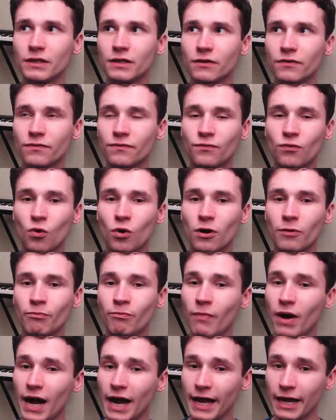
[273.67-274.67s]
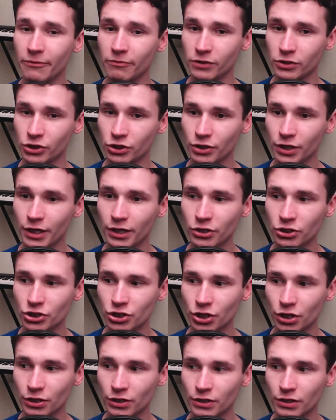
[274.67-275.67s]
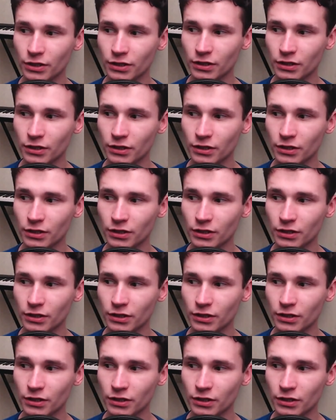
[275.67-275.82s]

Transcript: for my imagination.